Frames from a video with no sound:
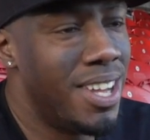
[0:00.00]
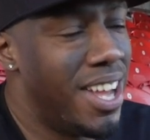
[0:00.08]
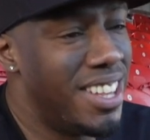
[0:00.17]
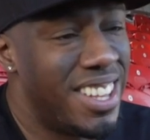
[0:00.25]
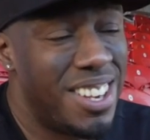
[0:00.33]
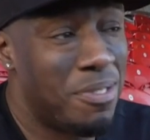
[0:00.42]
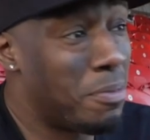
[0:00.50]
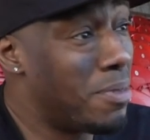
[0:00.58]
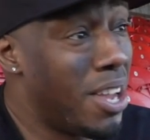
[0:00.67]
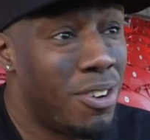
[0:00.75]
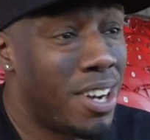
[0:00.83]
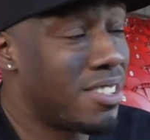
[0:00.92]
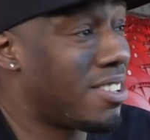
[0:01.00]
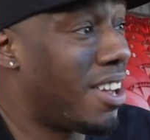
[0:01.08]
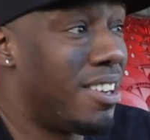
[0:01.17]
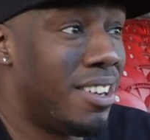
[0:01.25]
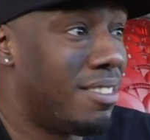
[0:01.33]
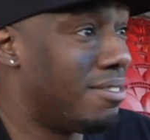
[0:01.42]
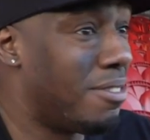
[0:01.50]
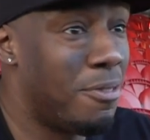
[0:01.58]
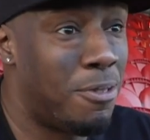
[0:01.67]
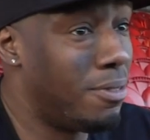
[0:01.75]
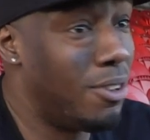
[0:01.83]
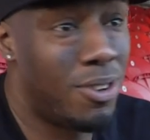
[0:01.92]
And then from there on, I started
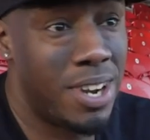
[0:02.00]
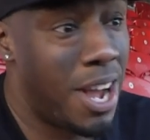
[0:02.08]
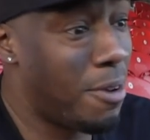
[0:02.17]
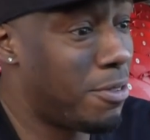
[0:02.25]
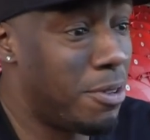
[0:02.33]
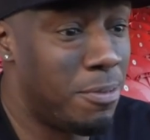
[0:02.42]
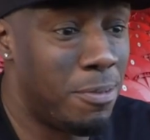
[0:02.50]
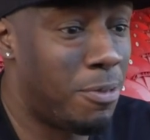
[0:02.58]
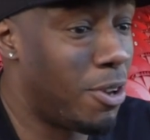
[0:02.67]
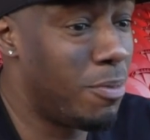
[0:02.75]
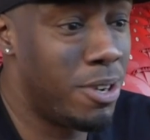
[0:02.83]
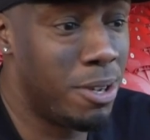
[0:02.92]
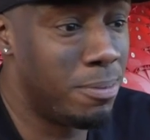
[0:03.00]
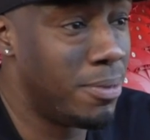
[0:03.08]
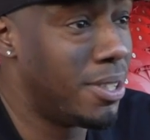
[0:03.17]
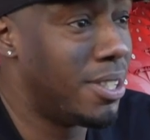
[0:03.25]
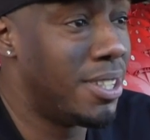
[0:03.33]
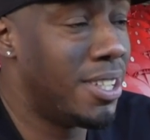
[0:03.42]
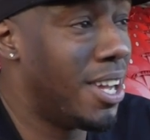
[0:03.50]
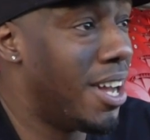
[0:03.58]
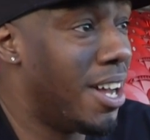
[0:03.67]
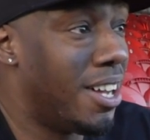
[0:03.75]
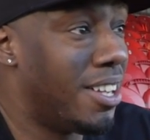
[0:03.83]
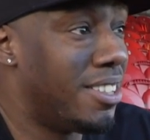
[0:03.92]
looking out for them, following them.
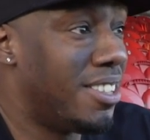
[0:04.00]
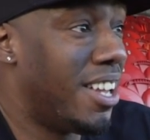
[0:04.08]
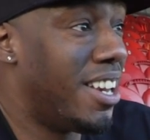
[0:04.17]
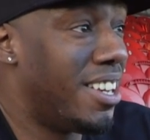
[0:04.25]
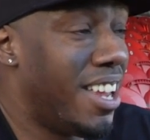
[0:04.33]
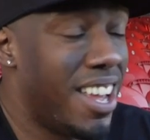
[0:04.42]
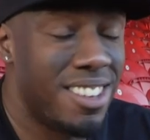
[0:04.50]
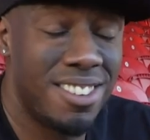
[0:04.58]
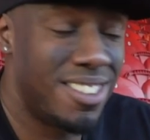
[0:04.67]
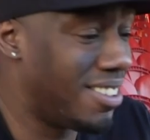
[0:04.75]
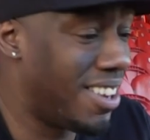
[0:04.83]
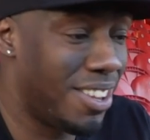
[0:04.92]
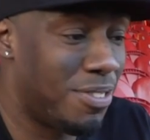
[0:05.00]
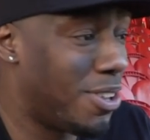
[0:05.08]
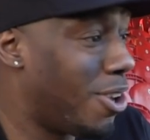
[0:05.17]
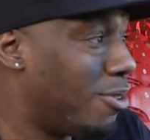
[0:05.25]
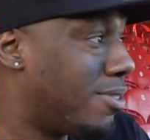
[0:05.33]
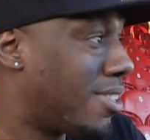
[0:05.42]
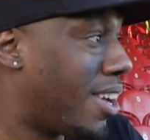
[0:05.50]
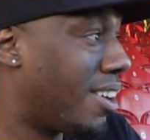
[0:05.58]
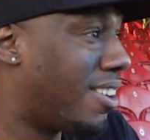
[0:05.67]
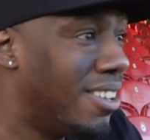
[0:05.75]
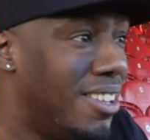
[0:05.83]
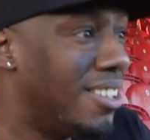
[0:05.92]
And then, yeah, next week, you know, it's
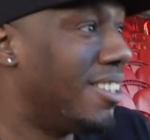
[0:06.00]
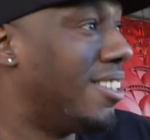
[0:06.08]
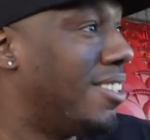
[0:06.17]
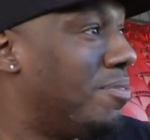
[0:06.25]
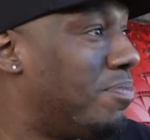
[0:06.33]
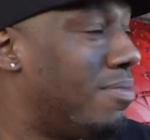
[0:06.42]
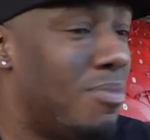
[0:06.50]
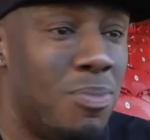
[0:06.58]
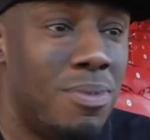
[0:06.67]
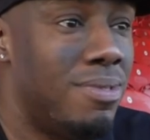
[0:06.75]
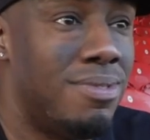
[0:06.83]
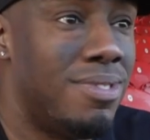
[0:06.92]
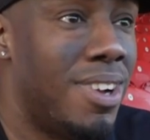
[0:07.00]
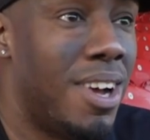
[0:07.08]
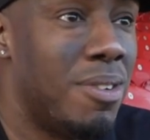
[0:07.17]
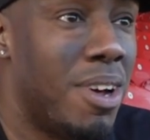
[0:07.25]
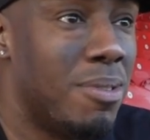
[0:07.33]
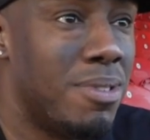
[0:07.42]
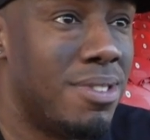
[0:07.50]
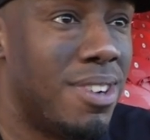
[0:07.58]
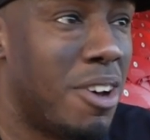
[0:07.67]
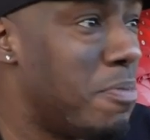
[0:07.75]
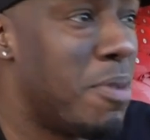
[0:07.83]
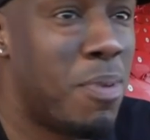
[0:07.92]
like, I want
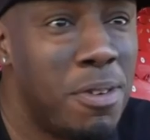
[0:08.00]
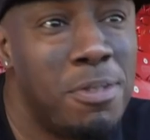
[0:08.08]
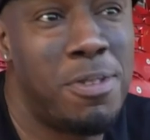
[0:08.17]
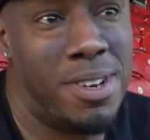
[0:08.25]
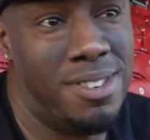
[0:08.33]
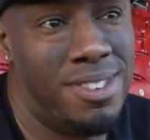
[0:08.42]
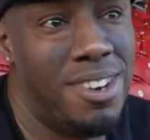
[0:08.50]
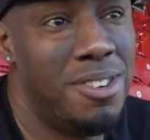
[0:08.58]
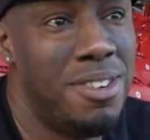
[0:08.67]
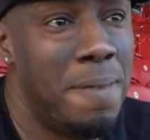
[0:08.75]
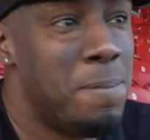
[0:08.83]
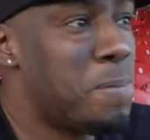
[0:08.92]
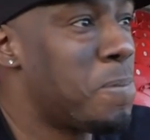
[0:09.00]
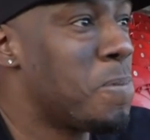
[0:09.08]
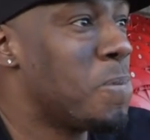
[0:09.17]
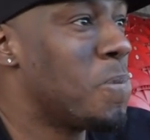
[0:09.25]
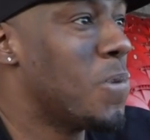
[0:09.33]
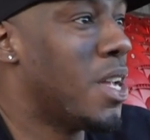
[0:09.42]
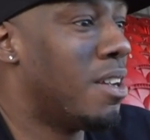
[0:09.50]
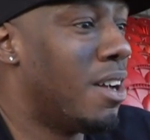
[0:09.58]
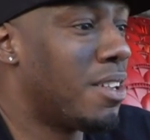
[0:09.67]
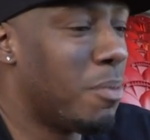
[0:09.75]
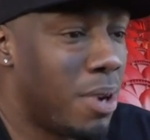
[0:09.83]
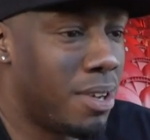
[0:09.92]
to be a Brentford fan, you
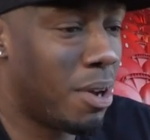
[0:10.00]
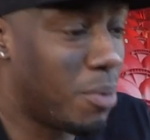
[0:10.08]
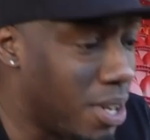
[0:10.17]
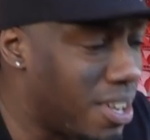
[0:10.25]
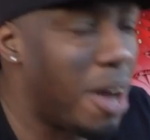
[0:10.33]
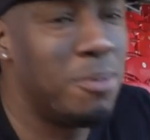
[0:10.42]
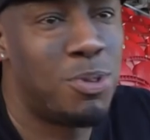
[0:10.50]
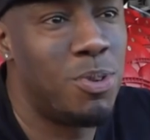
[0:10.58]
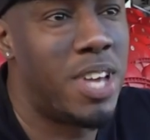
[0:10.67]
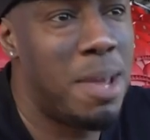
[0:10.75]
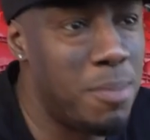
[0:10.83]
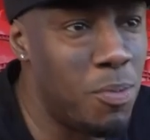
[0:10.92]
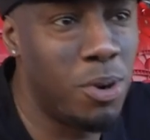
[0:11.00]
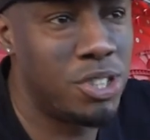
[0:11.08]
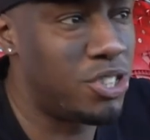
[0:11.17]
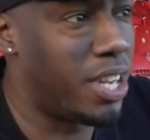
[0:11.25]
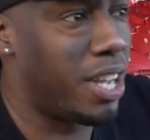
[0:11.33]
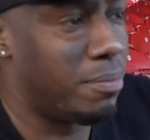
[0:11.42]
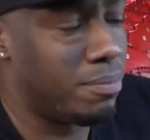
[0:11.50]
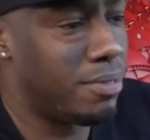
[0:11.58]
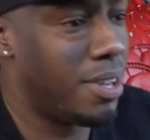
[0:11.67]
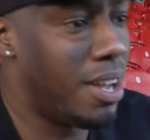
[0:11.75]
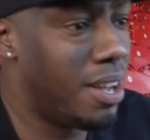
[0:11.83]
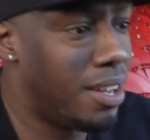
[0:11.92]
know? I want to come to a game and watch a game.
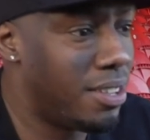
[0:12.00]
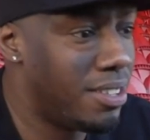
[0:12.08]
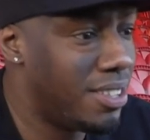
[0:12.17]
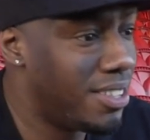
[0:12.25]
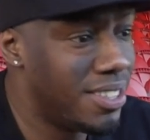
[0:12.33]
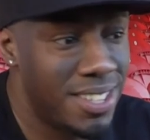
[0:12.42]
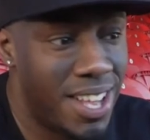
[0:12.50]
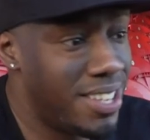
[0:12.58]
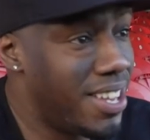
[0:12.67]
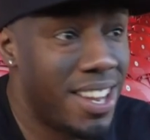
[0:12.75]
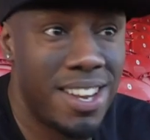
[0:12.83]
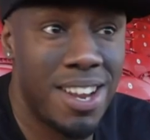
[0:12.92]
And yeah,